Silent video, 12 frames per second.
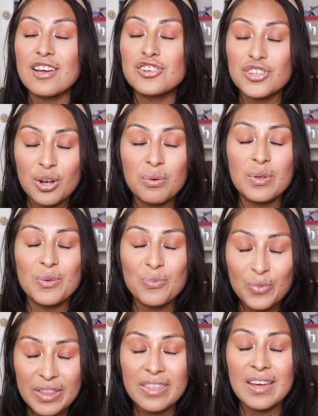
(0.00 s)
I struggled
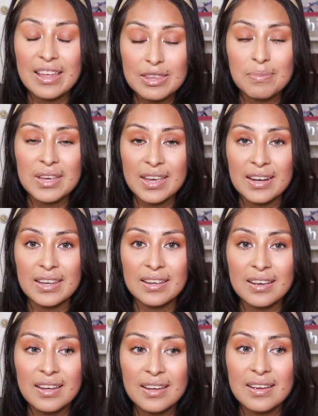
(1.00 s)
with it at the
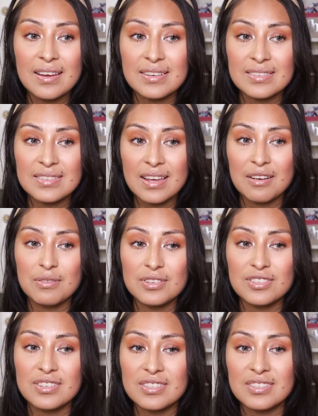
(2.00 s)
beginning because I
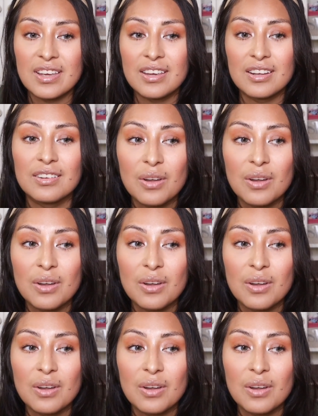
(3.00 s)
was just like,